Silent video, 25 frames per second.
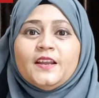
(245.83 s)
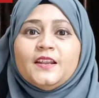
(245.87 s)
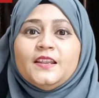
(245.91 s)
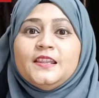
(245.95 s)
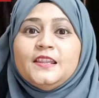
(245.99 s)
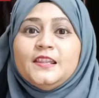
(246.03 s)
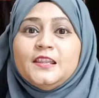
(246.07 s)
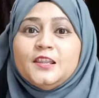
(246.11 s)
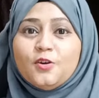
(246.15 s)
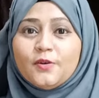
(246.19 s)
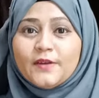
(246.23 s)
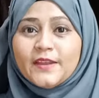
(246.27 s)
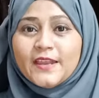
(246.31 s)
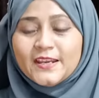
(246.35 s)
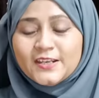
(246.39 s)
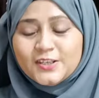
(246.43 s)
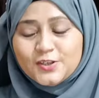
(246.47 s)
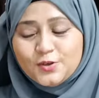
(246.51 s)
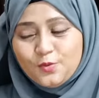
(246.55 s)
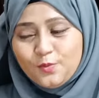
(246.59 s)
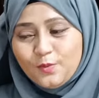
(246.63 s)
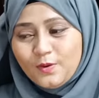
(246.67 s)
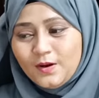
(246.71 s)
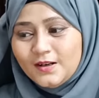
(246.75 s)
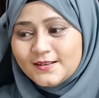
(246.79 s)
looking
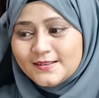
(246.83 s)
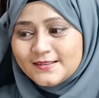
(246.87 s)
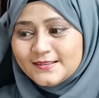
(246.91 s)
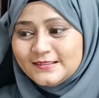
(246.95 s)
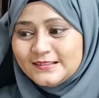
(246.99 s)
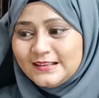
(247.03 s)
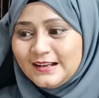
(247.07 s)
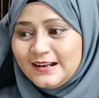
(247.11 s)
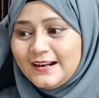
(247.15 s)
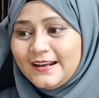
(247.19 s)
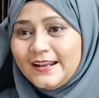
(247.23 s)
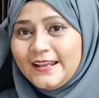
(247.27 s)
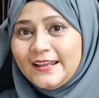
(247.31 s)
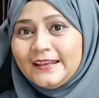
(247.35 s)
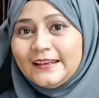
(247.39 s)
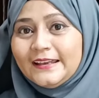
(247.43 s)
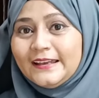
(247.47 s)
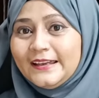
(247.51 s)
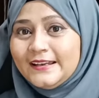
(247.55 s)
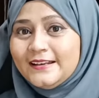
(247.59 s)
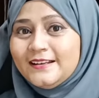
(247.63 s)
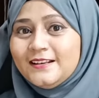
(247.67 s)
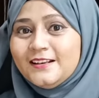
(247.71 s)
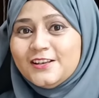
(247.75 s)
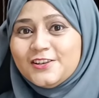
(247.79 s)
towards learning
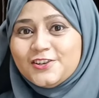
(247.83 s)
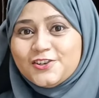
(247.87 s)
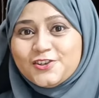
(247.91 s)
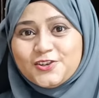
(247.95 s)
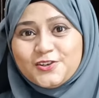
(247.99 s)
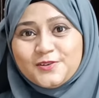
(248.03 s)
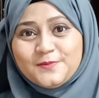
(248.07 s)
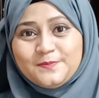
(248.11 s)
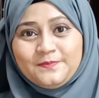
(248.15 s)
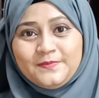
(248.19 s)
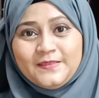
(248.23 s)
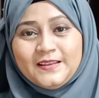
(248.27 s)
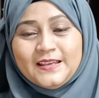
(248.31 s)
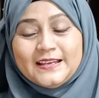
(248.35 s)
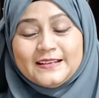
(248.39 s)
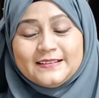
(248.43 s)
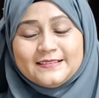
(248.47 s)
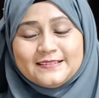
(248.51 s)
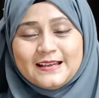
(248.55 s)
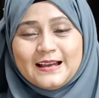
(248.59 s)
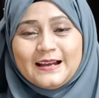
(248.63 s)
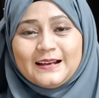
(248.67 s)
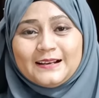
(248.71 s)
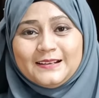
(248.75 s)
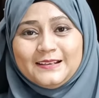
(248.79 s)
English.
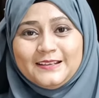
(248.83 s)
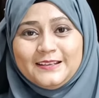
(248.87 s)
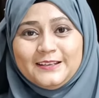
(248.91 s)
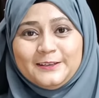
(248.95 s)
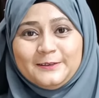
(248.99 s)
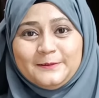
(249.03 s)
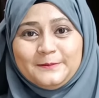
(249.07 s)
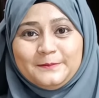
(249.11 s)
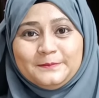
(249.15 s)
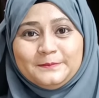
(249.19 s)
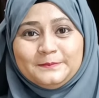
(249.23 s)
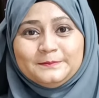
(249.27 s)
Exactly.